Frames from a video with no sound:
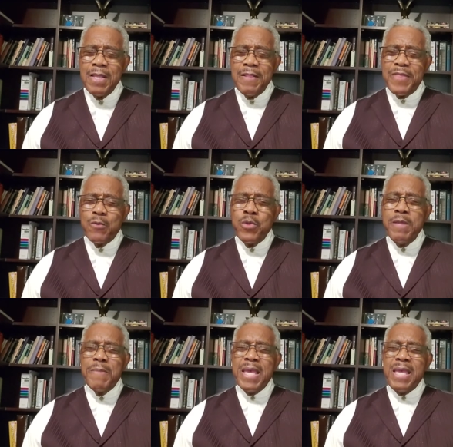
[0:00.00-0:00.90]
that we
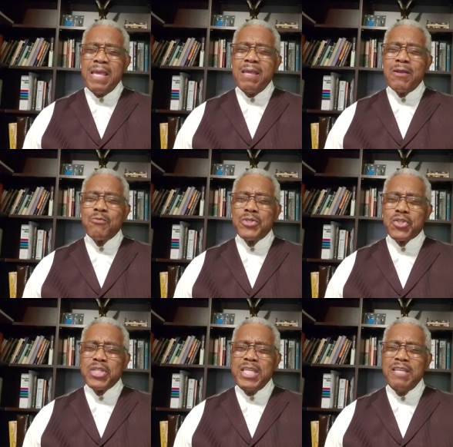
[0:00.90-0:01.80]
may hear,
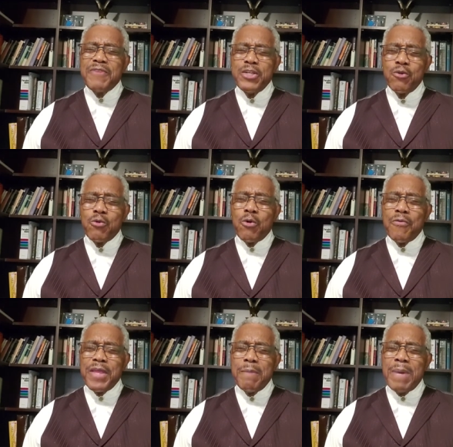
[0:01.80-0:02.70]
receive, and grow
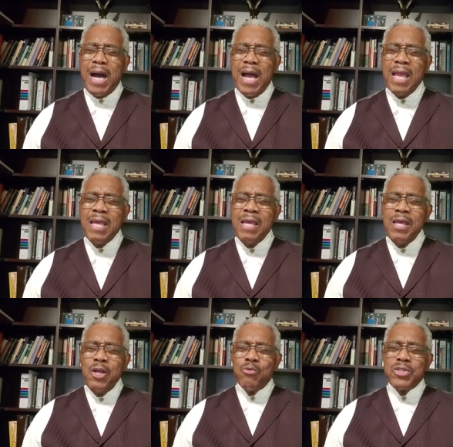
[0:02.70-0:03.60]
thereby.
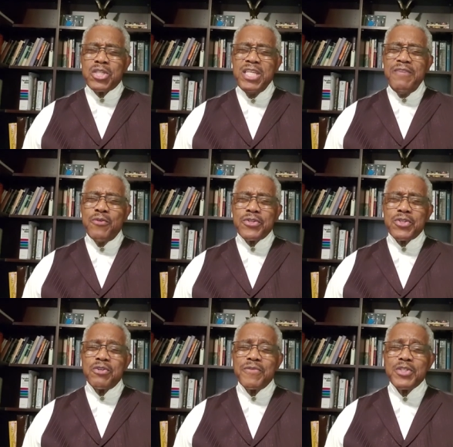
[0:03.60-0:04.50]
Receive your
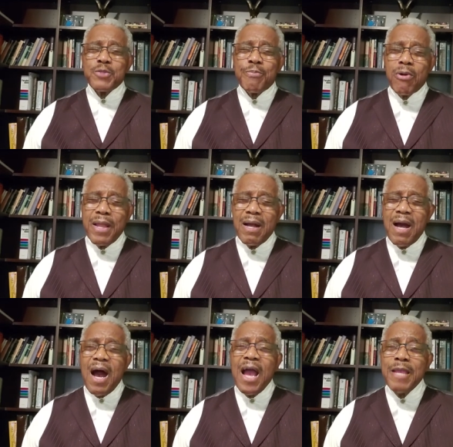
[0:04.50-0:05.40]
servant's prayer,
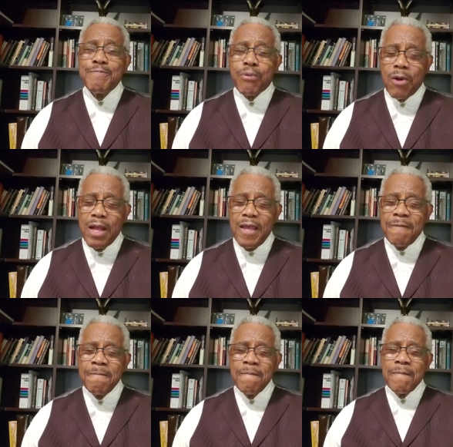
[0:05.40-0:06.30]
I pray.
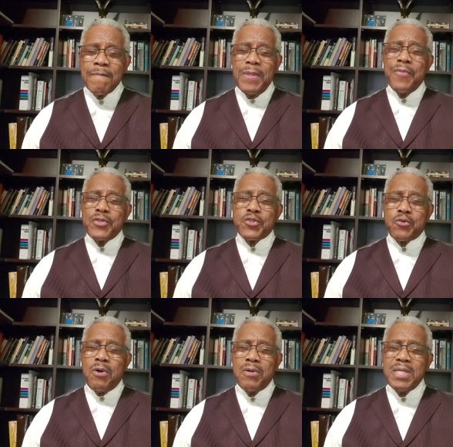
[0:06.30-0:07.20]
In the
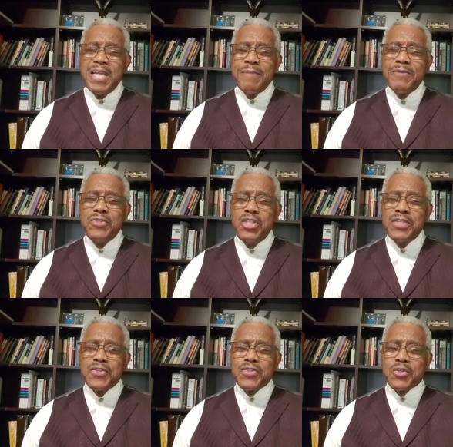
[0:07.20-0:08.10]
strong name of
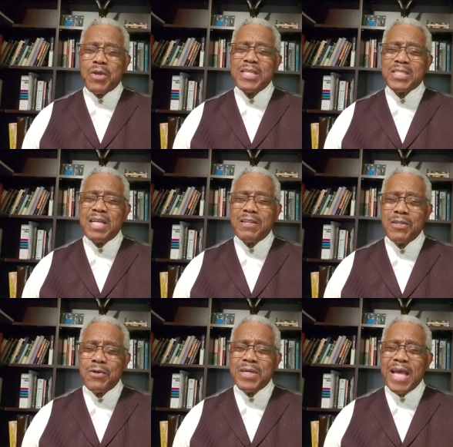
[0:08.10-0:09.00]
Jesus Christ, the
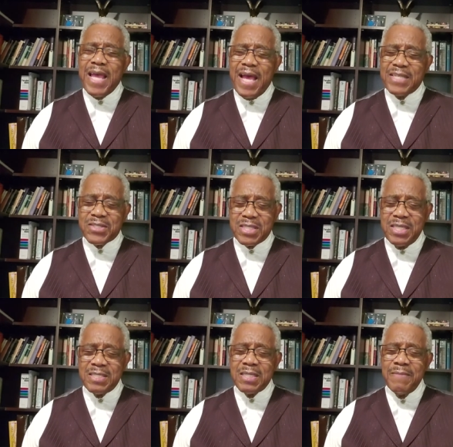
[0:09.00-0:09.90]
Lord, I ask
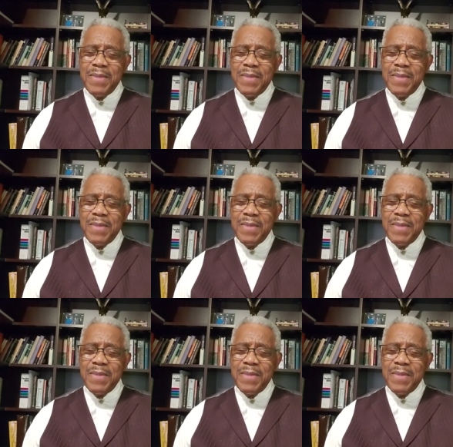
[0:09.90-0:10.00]
it.